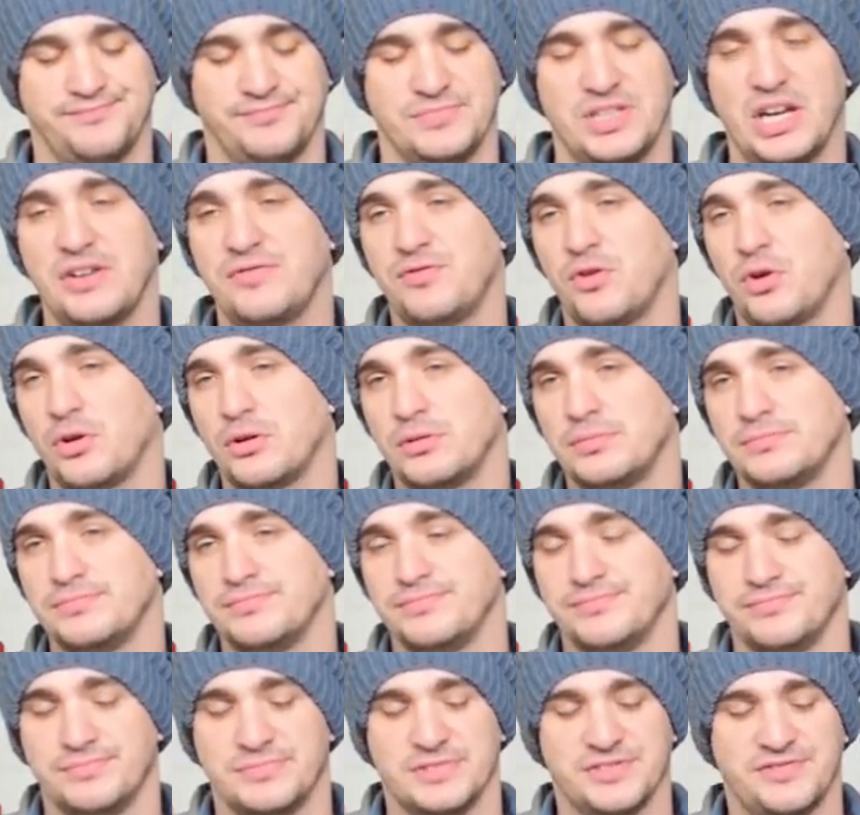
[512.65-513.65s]
Therefore,
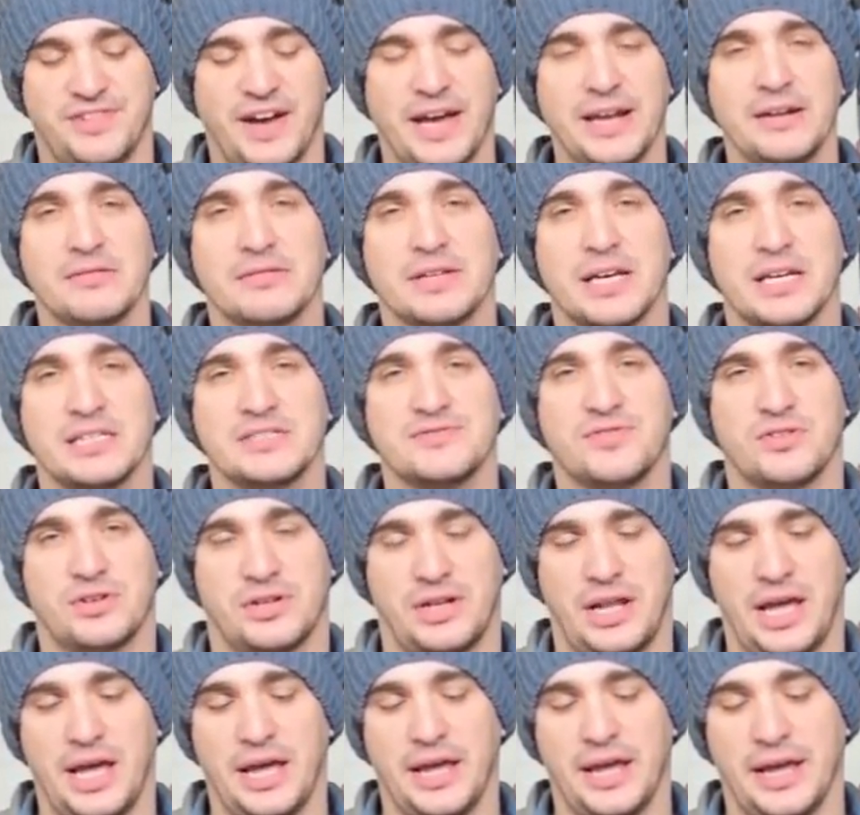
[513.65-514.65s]
the final case for
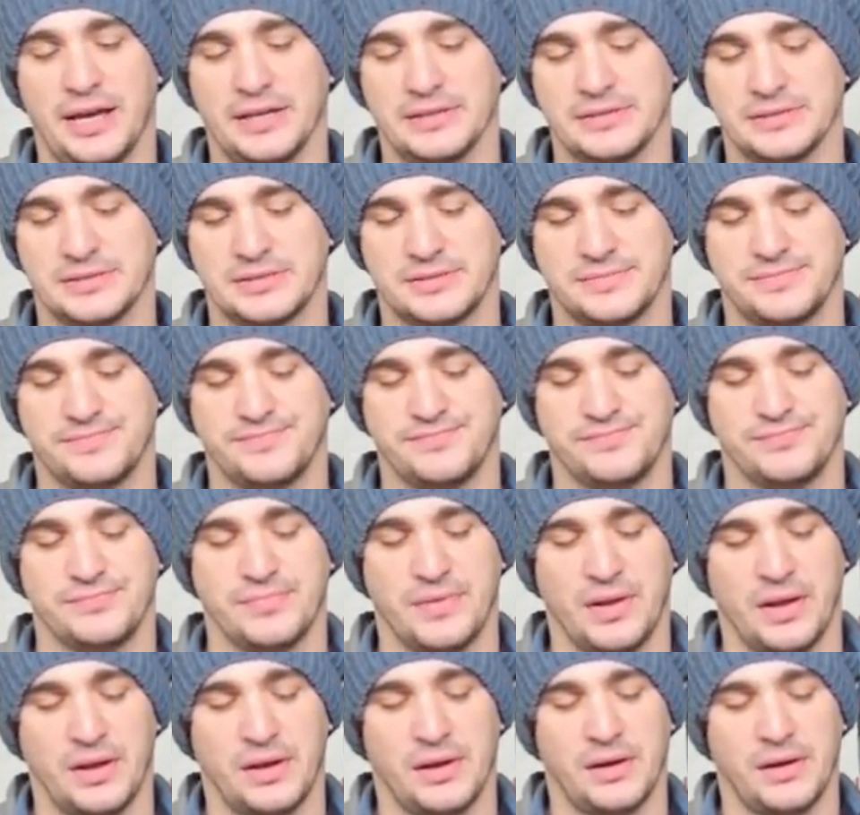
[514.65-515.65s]
today is
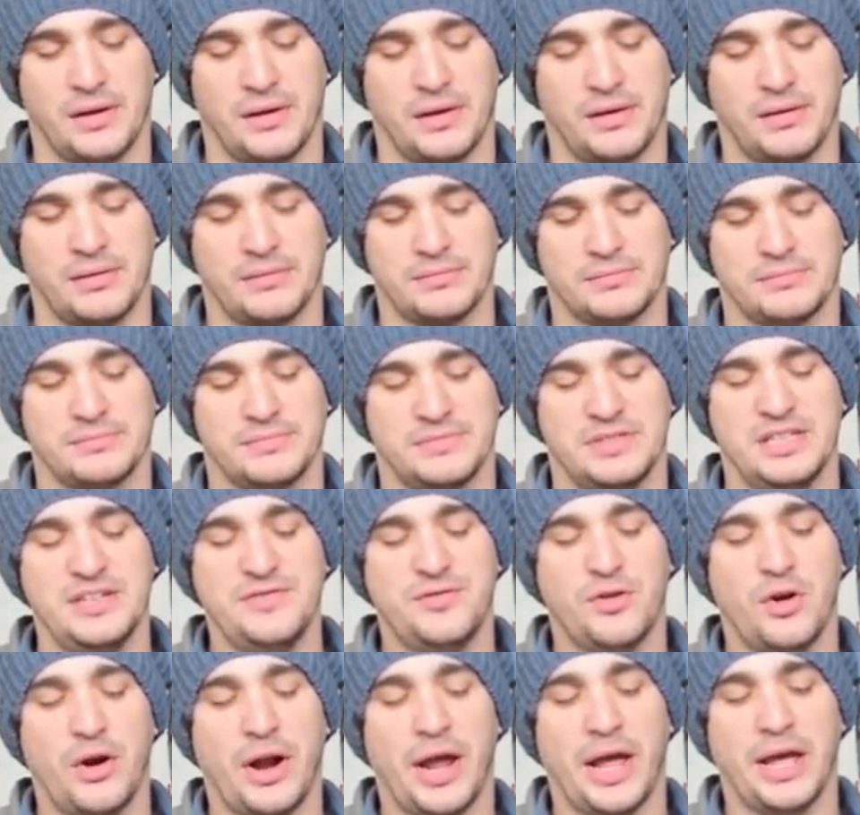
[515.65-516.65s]

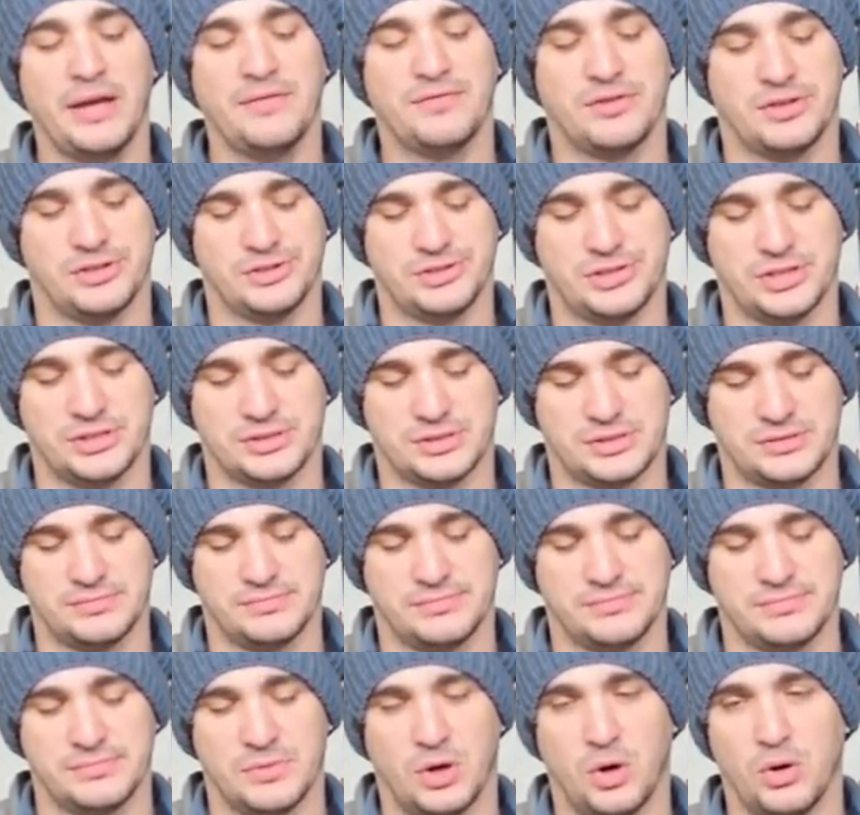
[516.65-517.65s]
D4A
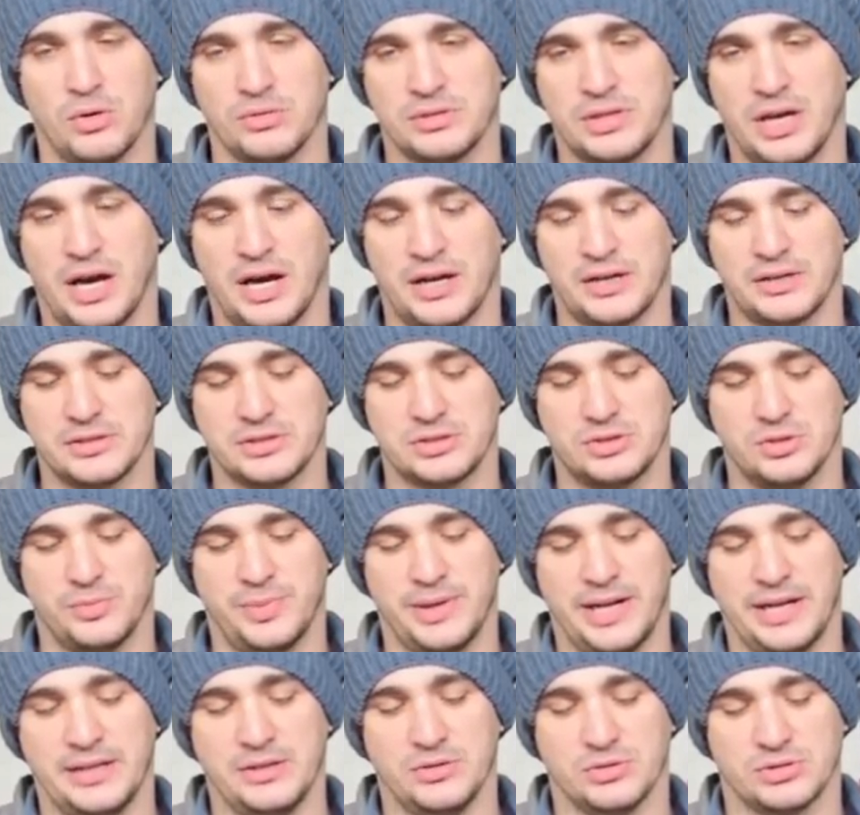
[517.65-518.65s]
versus all the other
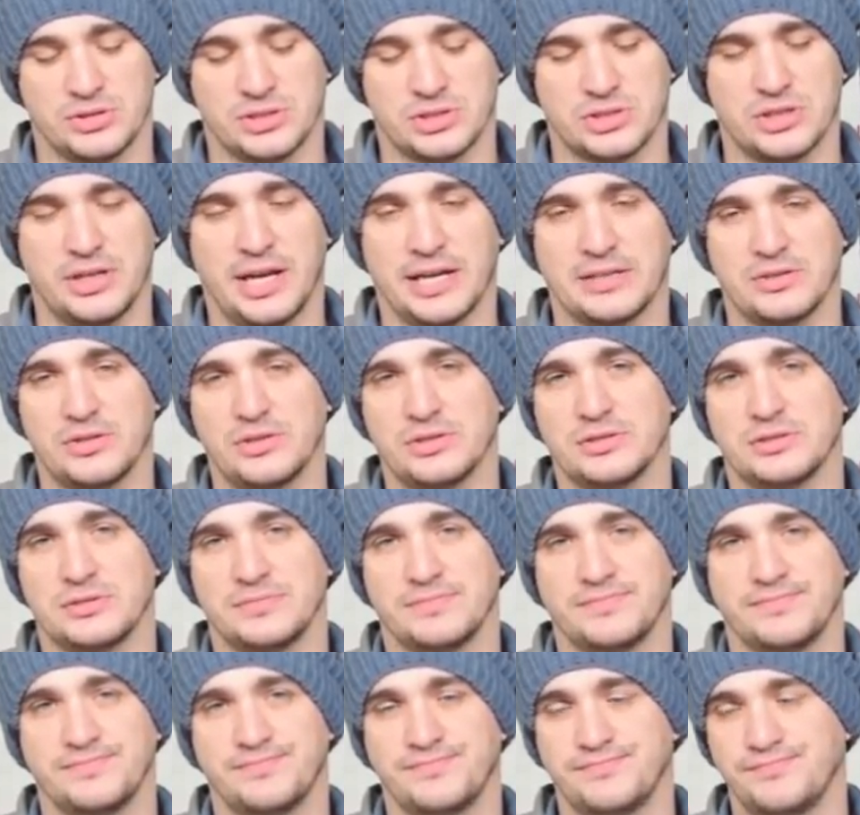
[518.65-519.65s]
stupid and useless
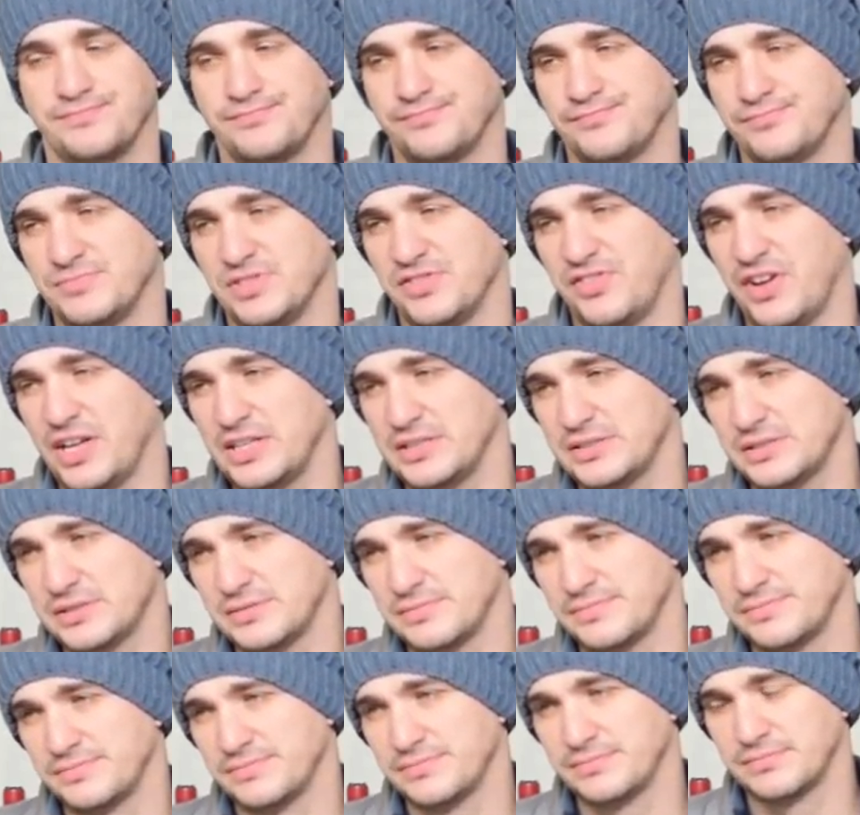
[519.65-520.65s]
connectors.
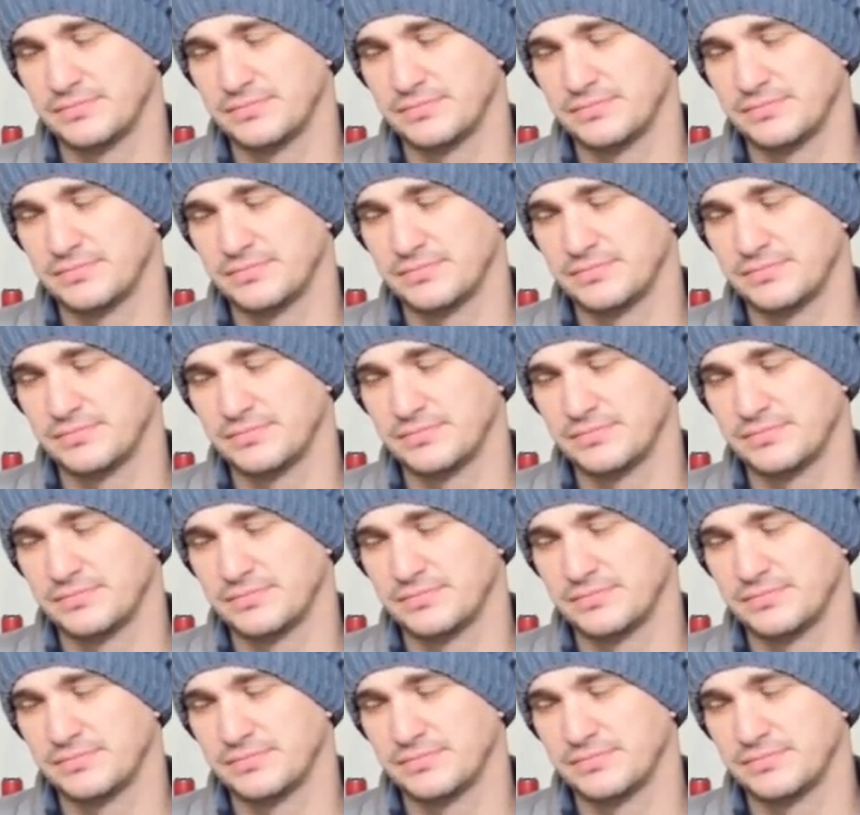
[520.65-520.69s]
Defense?